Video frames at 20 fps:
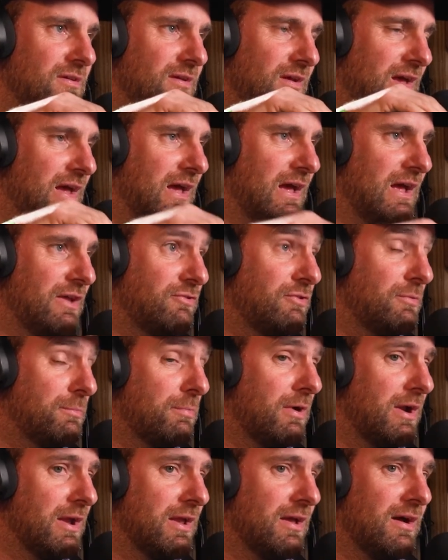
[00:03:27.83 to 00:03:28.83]
Exactly. As you
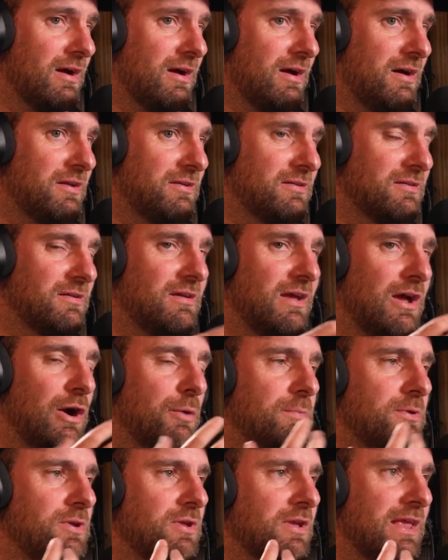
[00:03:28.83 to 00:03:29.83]
brake hard,
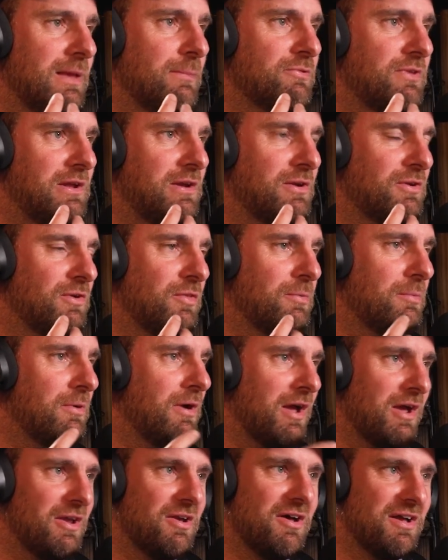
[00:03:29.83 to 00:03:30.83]
helping you keep centered on the
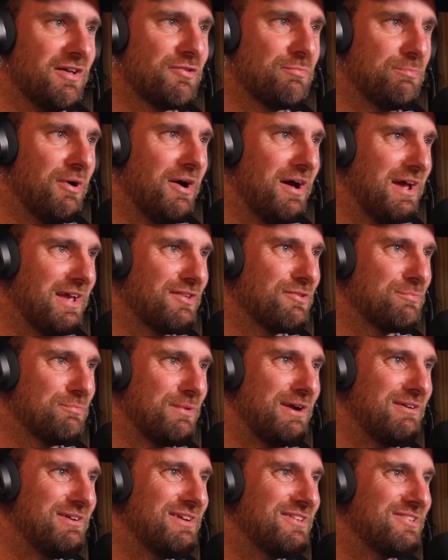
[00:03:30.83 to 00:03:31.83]
bike. And yeah. I, ex I
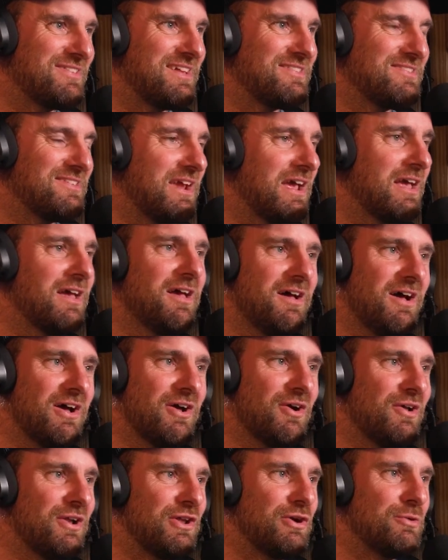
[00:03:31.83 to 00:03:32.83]
experienced that today. I
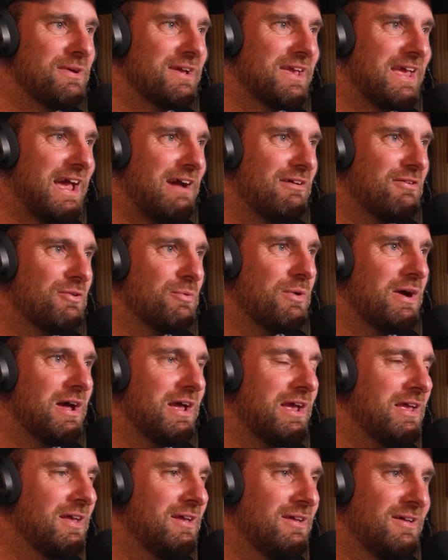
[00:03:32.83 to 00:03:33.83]
got a little bit carried
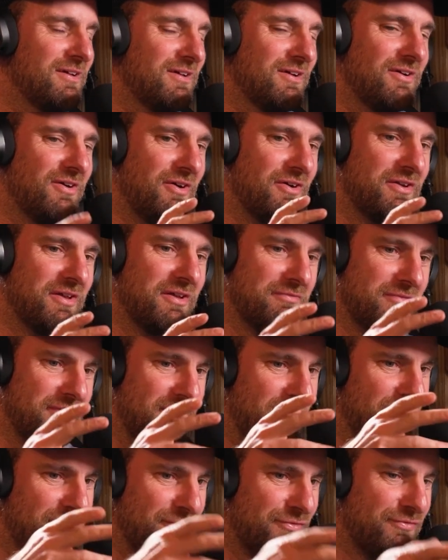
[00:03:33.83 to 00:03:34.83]
away yeah. on a
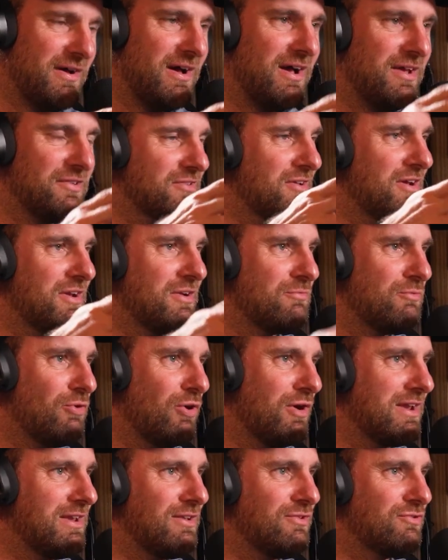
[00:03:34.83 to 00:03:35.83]
on a fast kind of
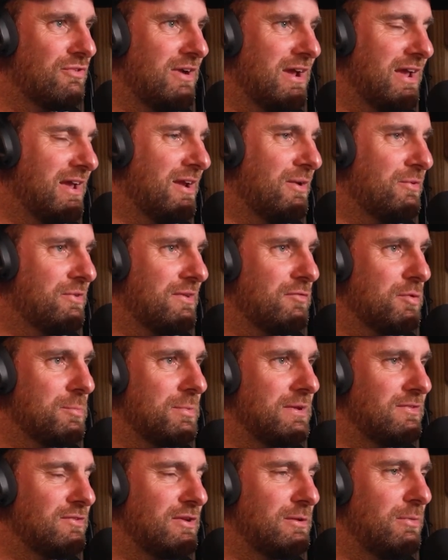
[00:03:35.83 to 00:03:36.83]
rocky straight, and I was having yeah.
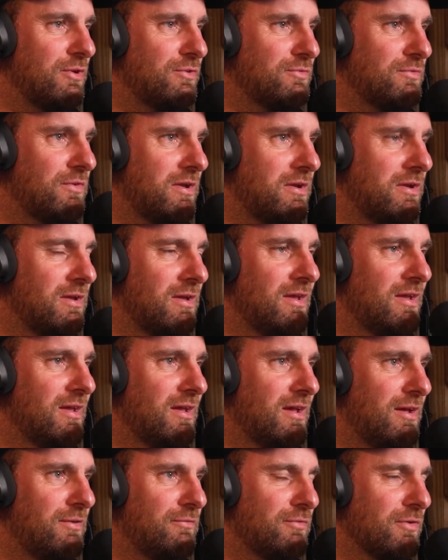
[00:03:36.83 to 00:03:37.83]
a bit too much fun
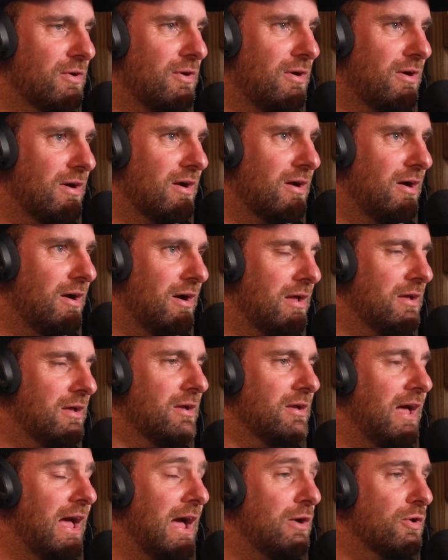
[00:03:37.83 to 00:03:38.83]
and forgot
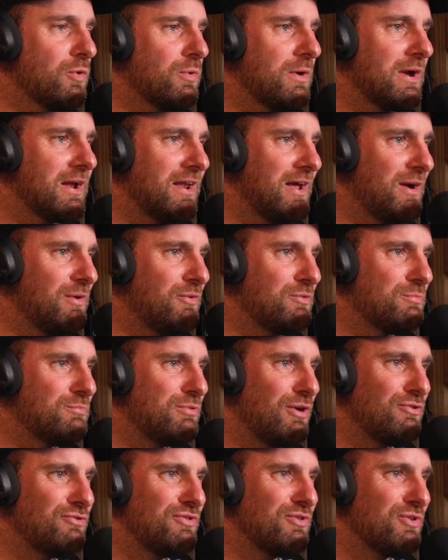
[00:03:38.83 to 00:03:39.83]
how quickly I was
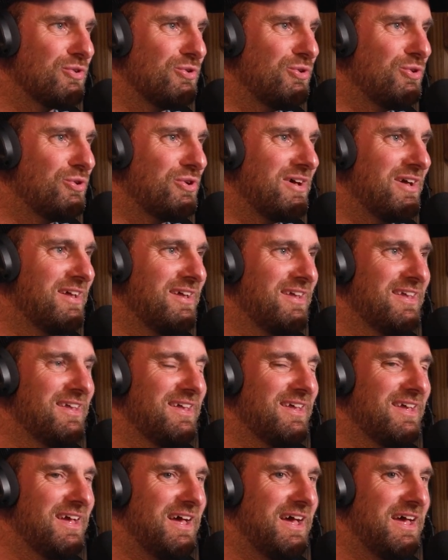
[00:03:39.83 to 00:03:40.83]
approaching the corner, yeah.
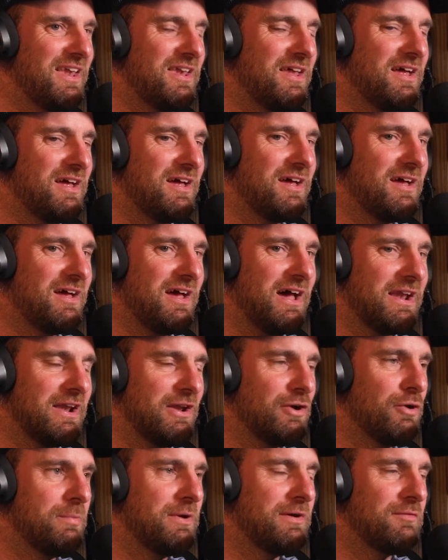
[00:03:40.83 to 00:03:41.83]
and uh, had a
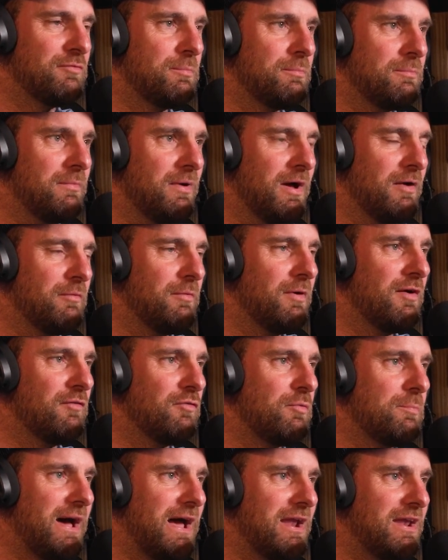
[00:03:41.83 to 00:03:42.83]
little bit of a, of
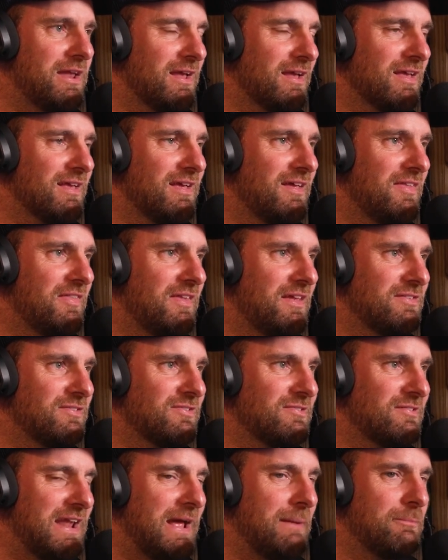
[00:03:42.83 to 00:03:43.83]
a panic, and then
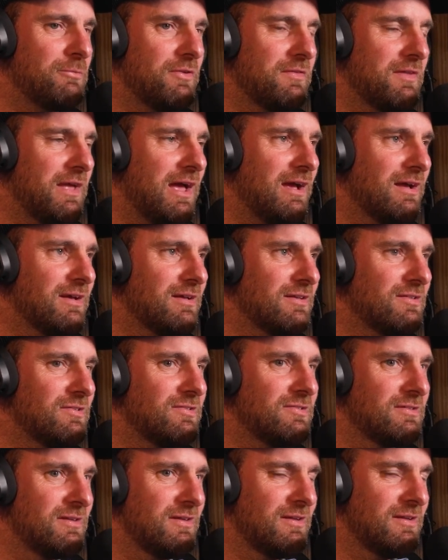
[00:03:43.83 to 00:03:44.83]
slammed on the
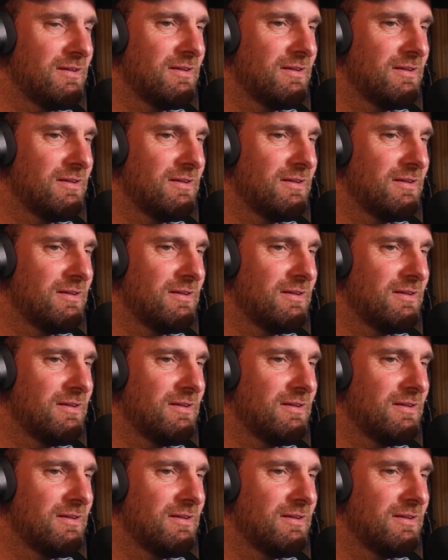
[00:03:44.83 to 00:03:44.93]
anchors